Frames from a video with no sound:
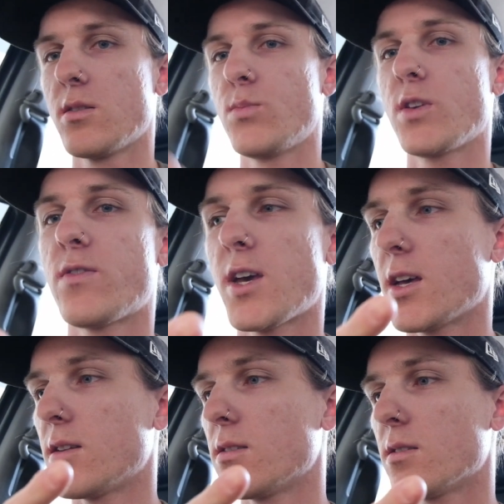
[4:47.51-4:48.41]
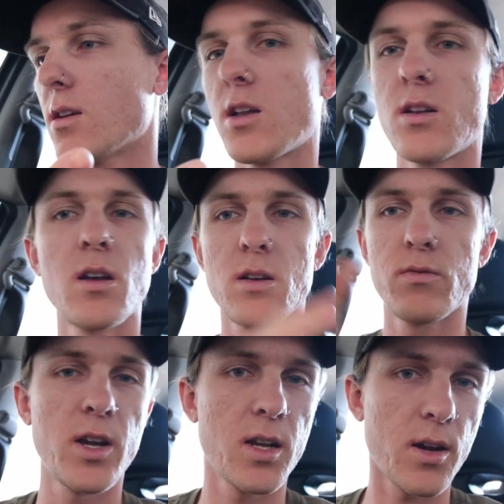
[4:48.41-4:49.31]
Big fan, and I
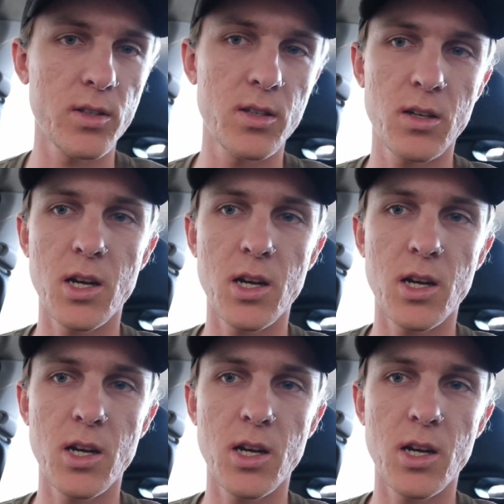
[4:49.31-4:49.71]
could read everything.